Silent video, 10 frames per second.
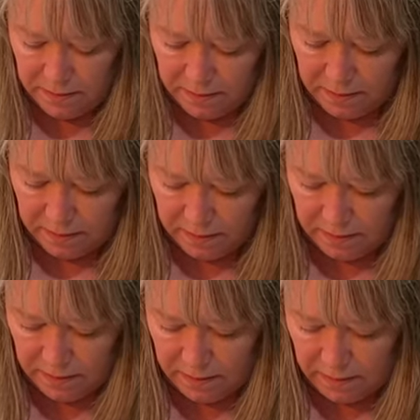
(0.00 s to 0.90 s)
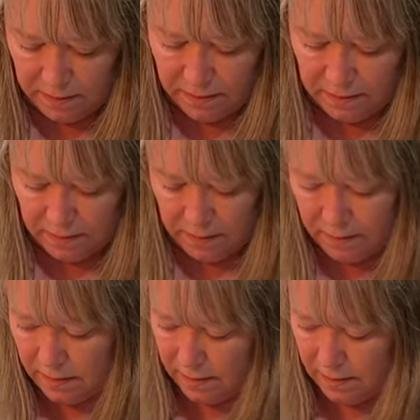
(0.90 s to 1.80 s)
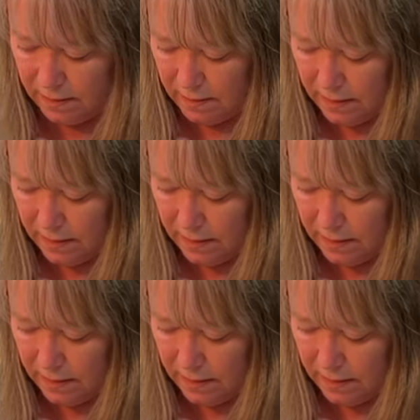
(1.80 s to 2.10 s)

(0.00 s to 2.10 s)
Nobody speaks.